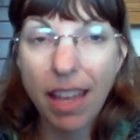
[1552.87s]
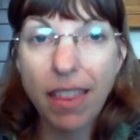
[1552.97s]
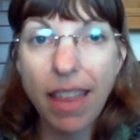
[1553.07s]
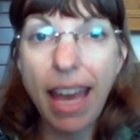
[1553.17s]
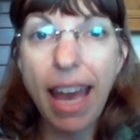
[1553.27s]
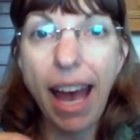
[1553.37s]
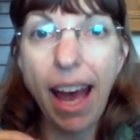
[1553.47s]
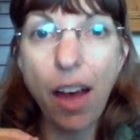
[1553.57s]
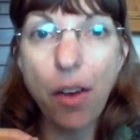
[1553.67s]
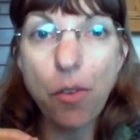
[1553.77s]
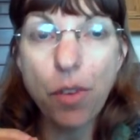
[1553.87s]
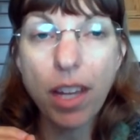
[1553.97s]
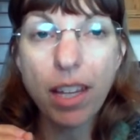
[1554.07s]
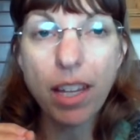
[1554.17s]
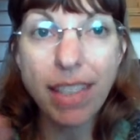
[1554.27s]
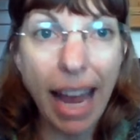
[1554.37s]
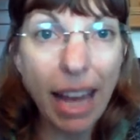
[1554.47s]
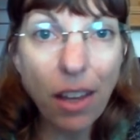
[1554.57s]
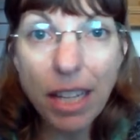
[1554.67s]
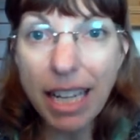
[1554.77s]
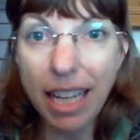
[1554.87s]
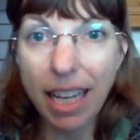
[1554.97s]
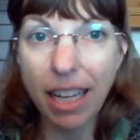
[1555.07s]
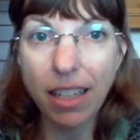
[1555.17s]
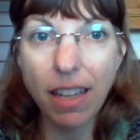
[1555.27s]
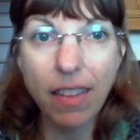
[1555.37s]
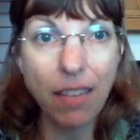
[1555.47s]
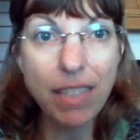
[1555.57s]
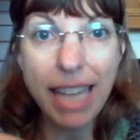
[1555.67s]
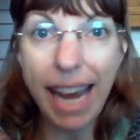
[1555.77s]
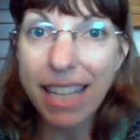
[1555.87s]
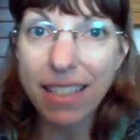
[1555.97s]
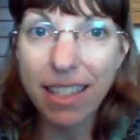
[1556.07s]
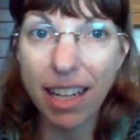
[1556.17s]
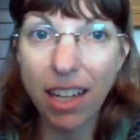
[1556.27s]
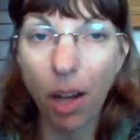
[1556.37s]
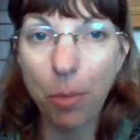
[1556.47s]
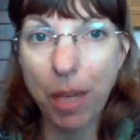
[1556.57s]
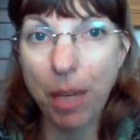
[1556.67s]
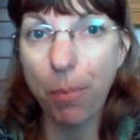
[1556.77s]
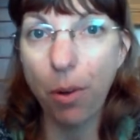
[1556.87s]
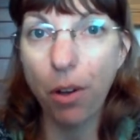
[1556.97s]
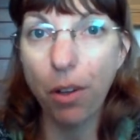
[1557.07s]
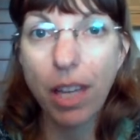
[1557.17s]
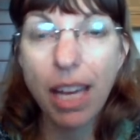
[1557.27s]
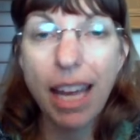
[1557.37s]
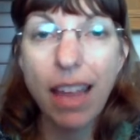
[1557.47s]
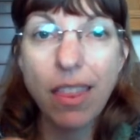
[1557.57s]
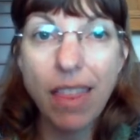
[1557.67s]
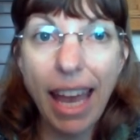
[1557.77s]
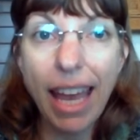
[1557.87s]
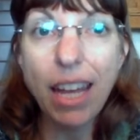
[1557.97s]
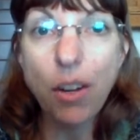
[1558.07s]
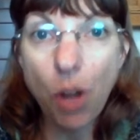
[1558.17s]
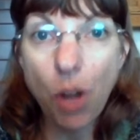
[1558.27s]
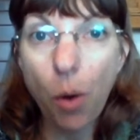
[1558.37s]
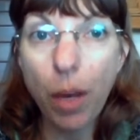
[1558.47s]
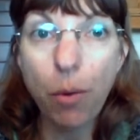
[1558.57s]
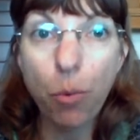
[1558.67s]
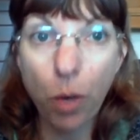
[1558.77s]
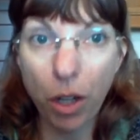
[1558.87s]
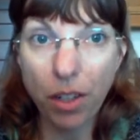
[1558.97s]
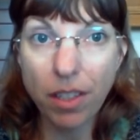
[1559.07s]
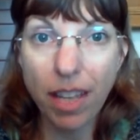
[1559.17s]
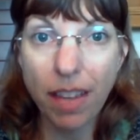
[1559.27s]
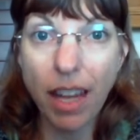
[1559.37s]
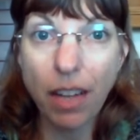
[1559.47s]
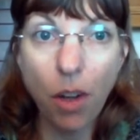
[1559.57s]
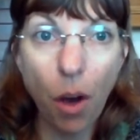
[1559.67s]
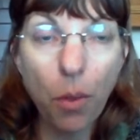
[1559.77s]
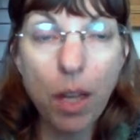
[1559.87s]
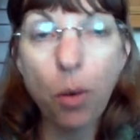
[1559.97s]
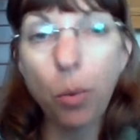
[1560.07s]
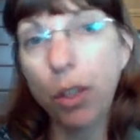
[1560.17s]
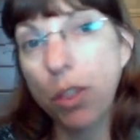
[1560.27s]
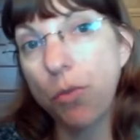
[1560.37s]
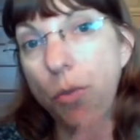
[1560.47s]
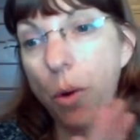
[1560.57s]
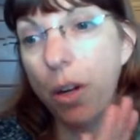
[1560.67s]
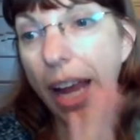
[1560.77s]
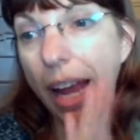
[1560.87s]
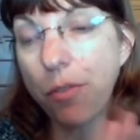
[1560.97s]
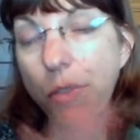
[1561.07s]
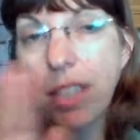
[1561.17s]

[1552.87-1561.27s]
They have dialed it in, they've tested it on people, they know it works, and they know that it works for every